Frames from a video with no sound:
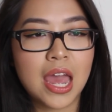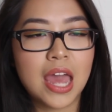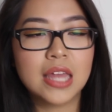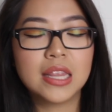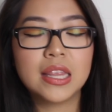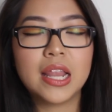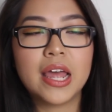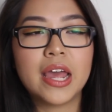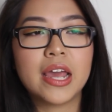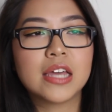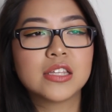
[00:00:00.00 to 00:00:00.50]

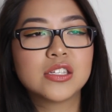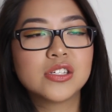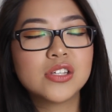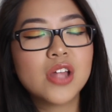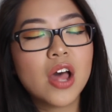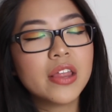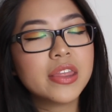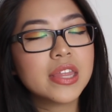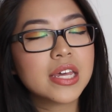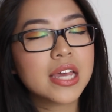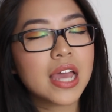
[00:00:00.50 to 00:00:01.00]
And like, it's
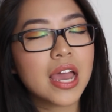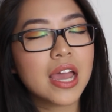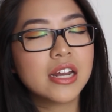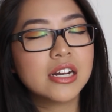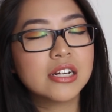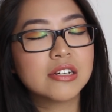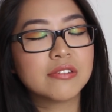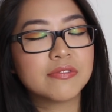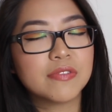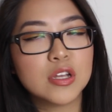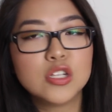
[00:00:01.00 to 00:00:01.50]
not the
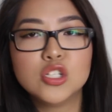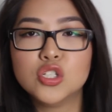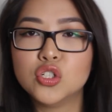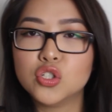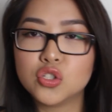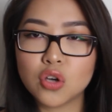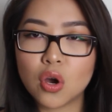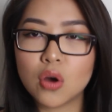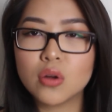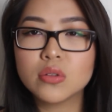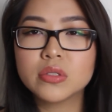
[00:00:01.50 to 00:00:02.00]
kind of
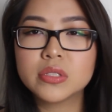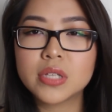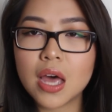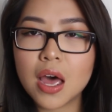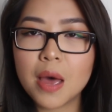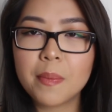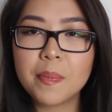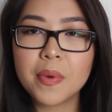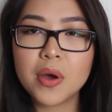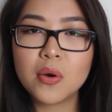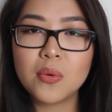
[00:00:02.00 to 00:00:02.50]
jolt
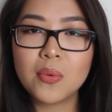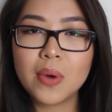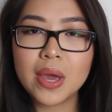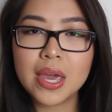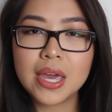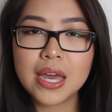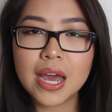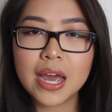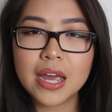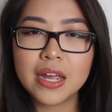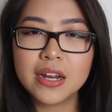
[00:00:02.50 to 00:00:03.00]
up
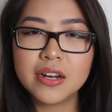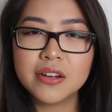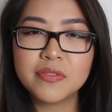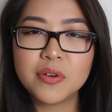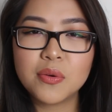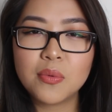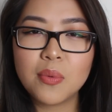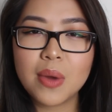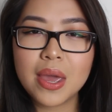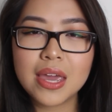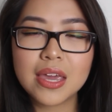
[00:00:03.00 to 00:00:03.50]
awake kind
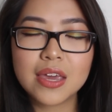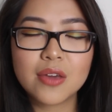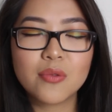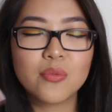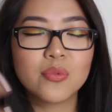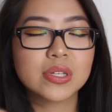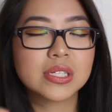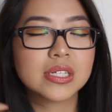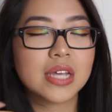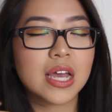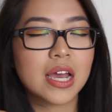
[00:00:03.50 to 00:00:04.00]
of awake.
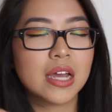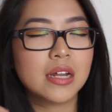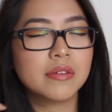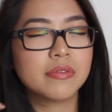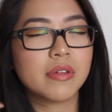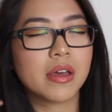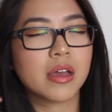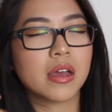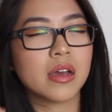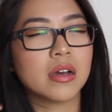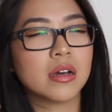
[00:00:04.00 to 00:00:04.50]
It was kind
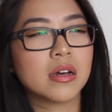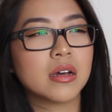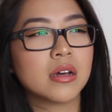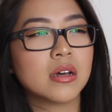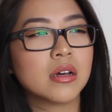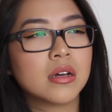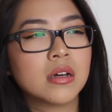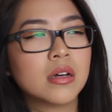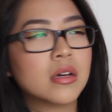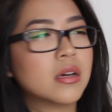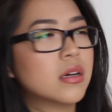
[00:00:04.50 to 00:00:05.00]
of like a,
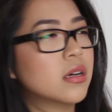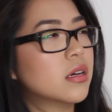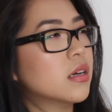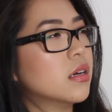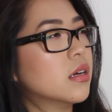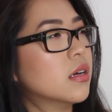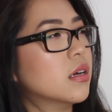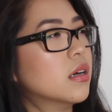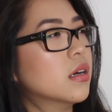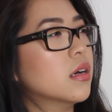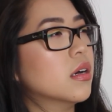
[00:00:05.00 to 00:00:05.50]

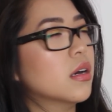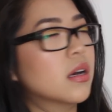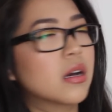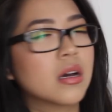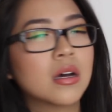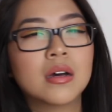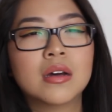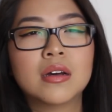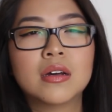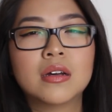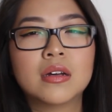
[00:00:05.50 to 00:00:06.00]

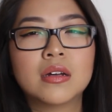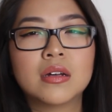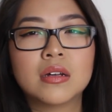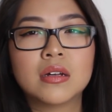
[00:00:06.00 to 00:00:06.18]
huh?